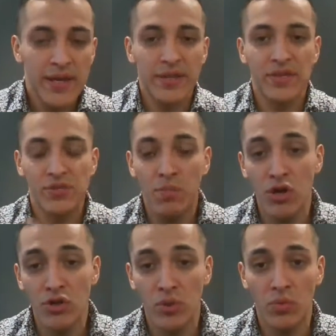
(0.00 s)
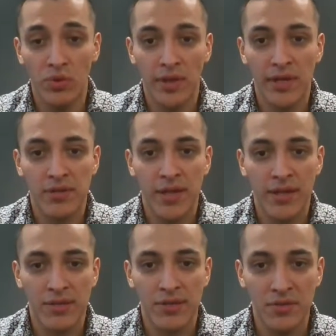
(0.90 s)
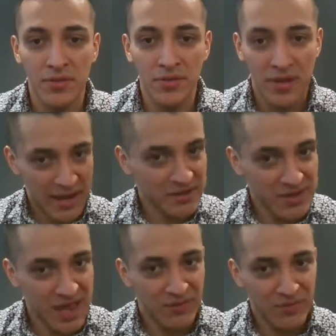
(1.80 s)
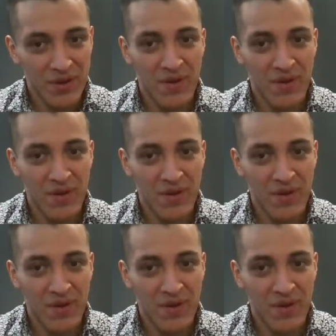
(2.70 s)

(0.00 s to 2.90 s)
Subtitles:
In this module, we're going to take it to the next level.